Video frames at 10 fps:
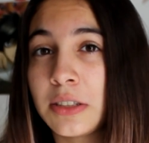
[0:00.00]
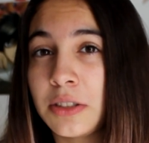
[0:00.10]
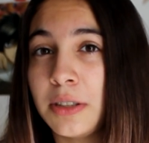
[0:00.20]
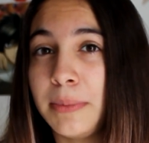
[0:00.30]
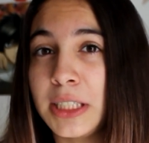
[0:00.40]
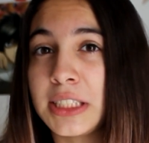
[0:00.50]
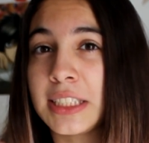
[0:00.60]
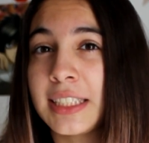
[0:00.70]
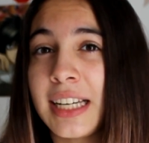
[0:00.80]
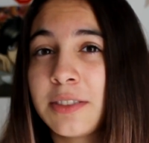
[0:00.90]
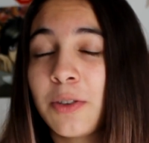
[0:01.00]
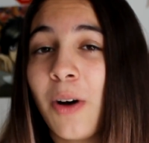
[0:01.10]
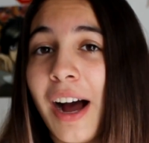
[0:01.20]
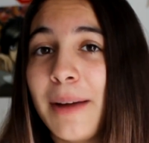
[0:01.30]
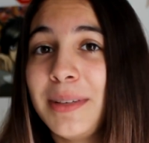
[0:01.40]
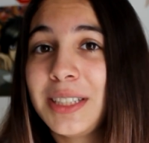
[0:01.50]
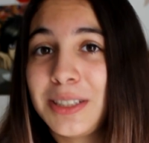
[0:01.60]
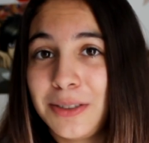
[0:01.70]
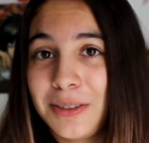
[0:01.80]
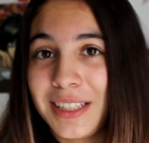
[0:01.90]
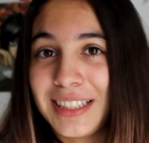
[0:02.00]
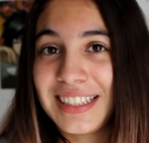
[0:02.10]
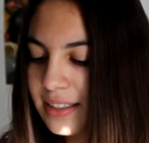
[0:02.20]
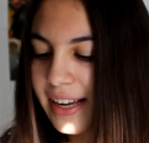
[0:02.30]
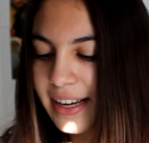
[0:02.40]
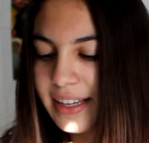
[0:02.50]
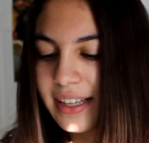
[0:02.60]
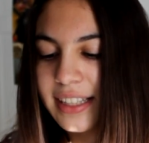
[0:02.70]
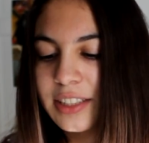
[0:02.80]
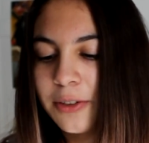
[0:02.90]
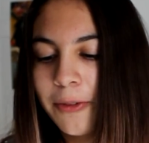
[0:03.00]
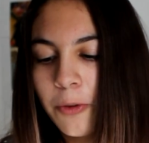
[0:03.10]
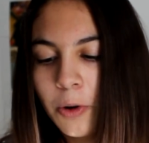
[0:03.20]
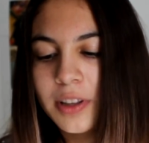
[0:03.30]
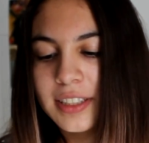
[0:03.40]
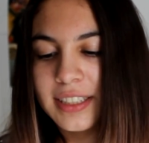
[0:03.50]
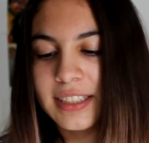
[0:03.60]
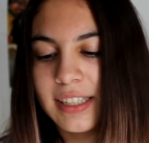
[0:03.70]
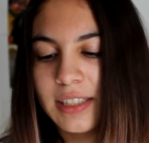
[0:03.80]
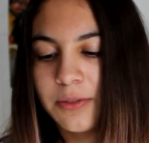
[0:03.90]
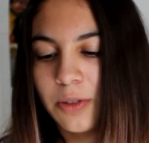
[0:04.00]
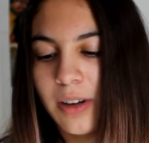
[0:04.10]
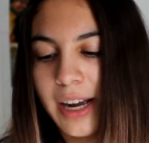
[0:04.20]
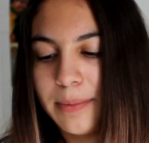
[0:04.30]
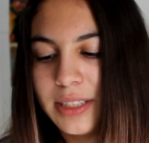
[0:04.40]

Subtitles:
to be a successful IB student. Dang it, it's for the successful IB